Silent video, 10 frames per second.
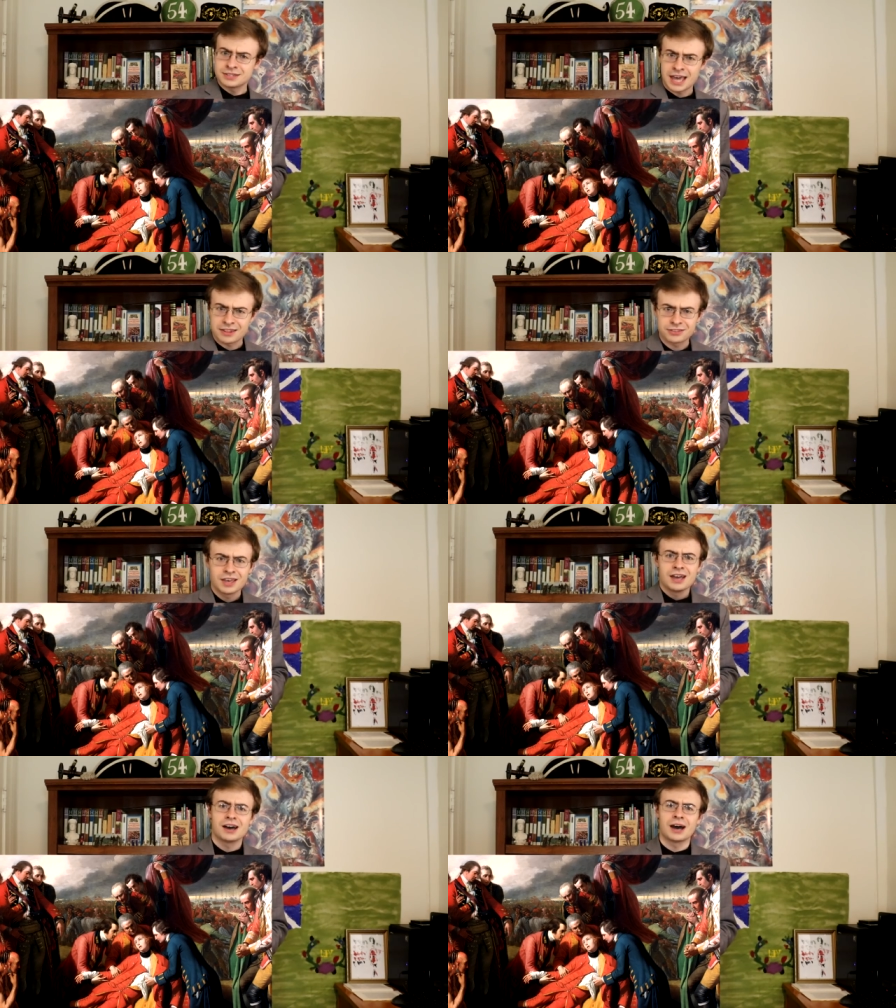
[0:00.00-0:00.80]
death
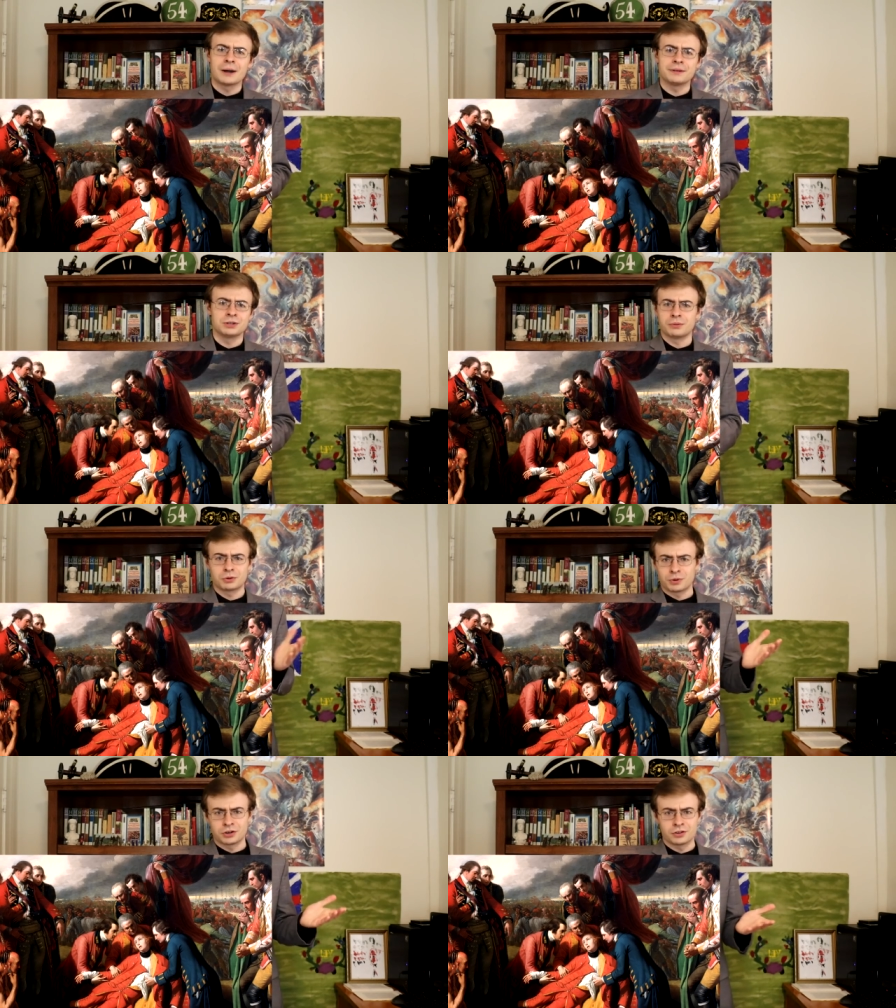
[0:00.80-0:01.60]
uh, no
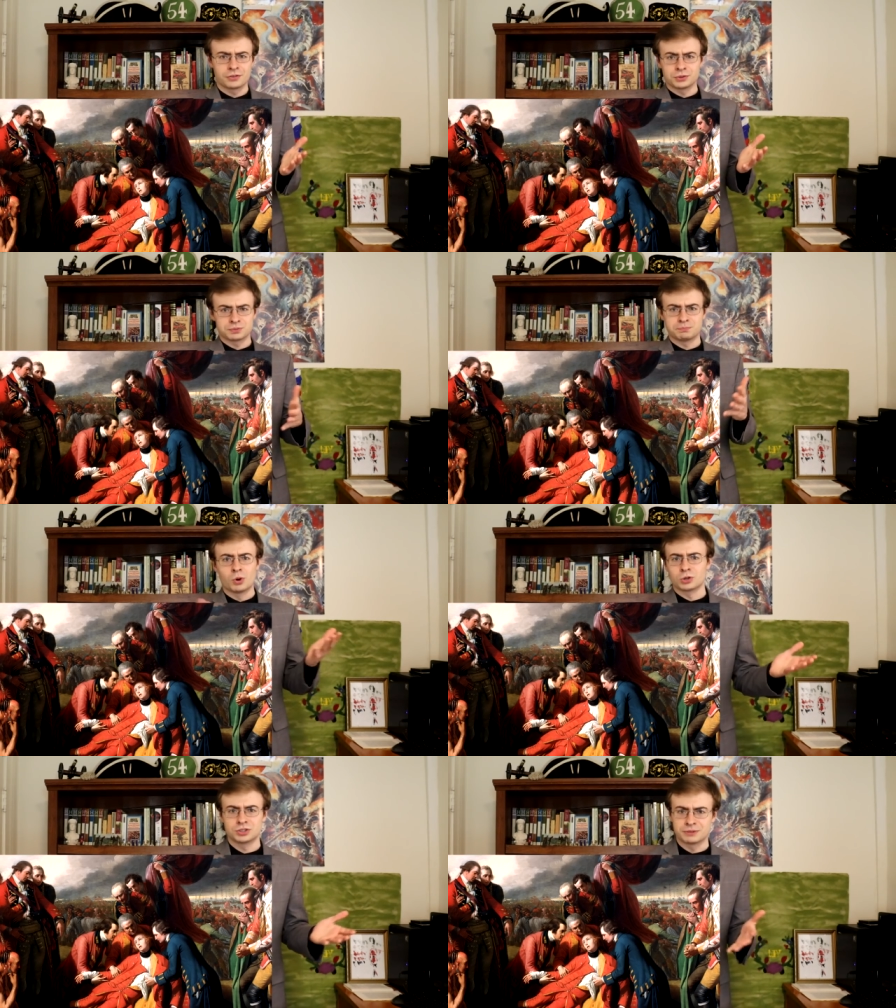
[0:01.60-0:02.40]
matter what all those
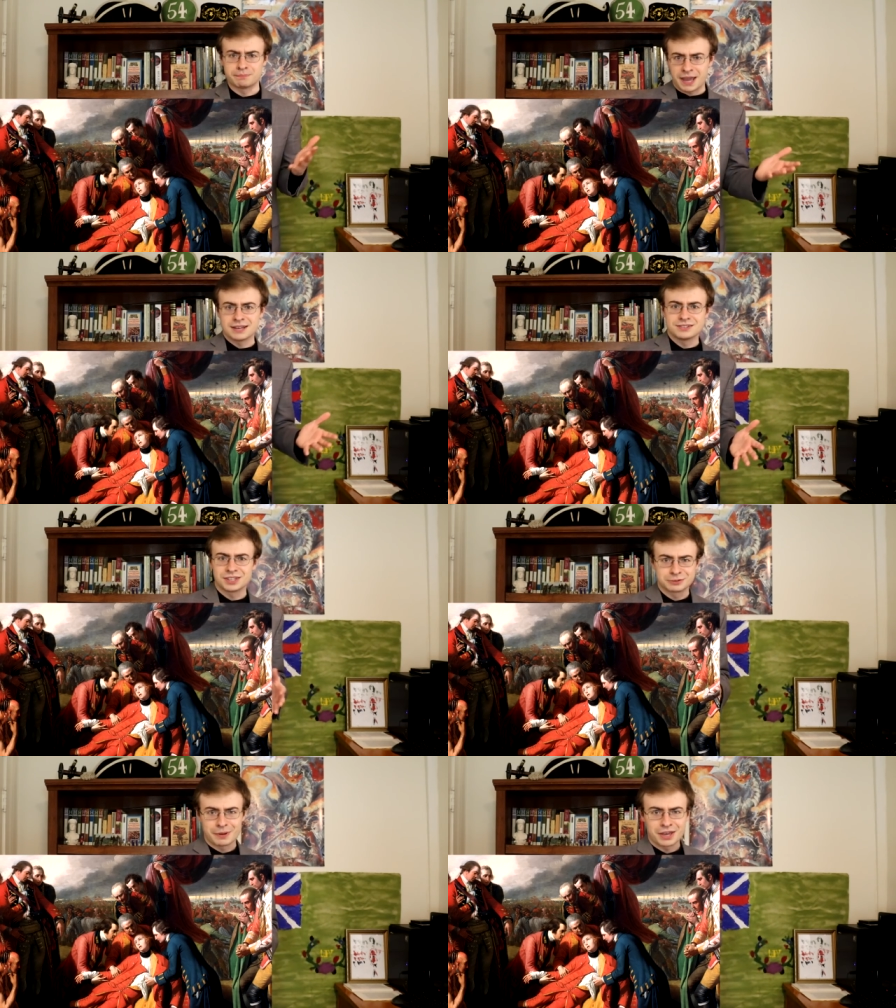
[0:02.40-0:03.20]
portraits and
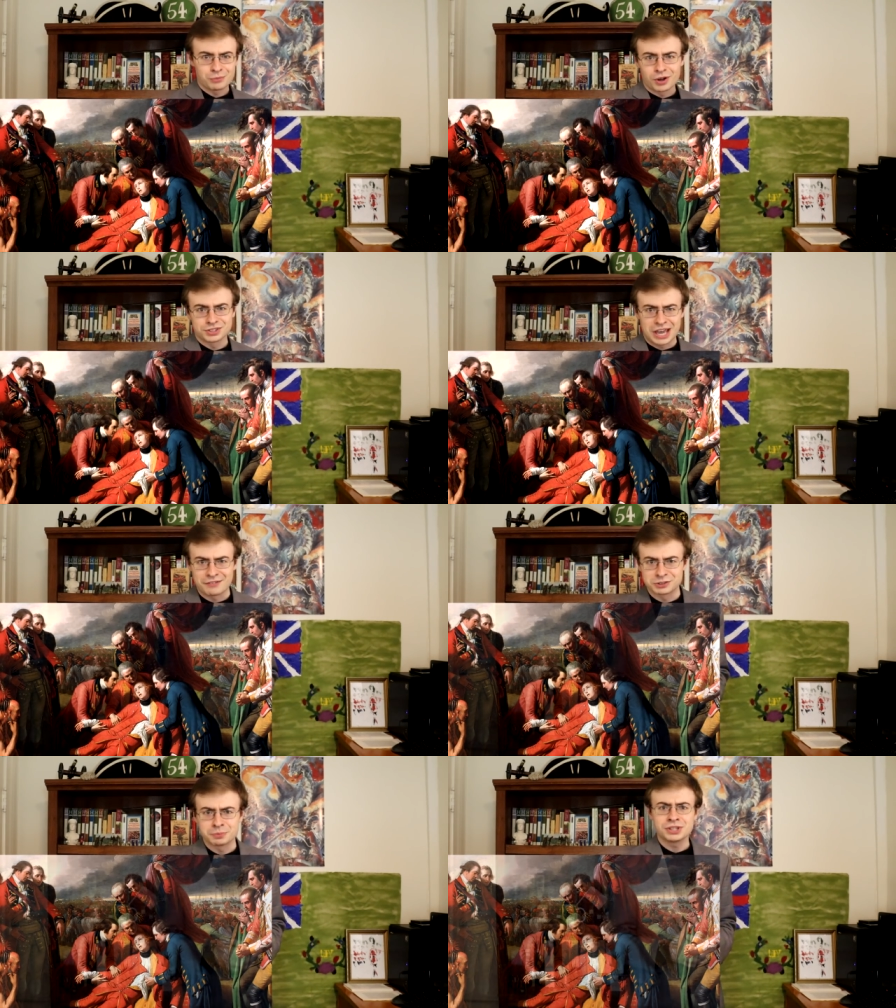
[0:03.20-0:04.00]
paintings may want to
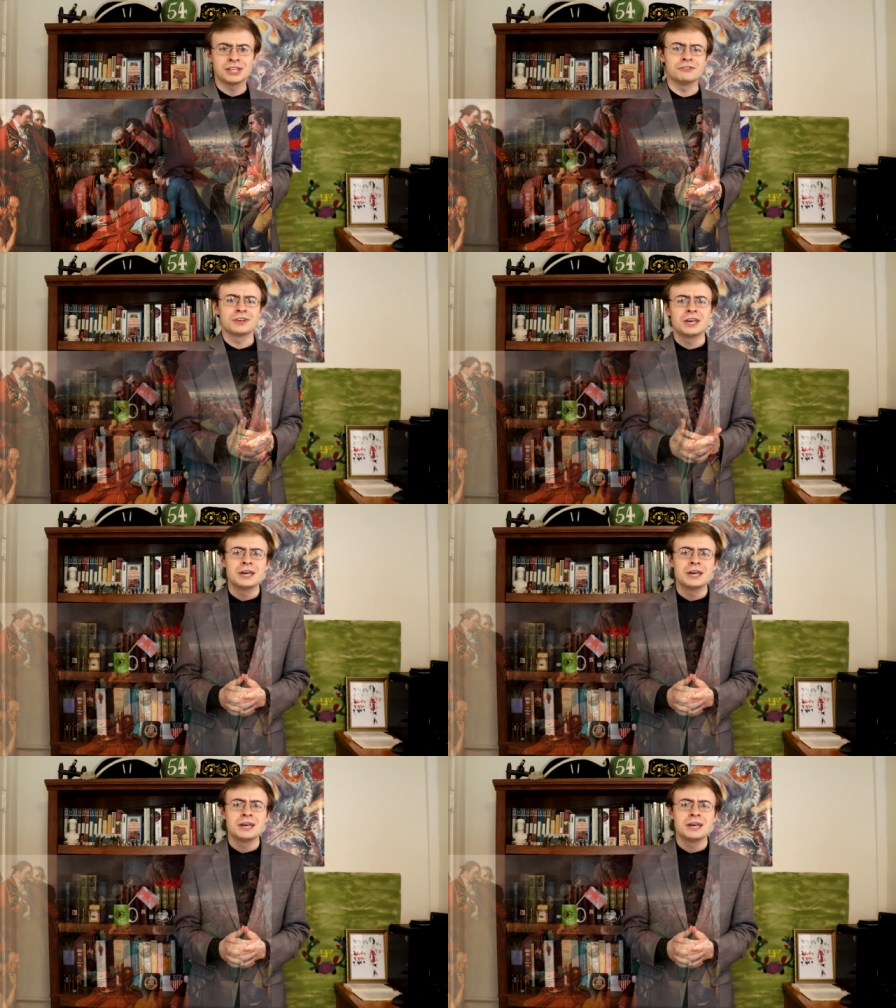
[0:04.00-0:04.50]
have us believe.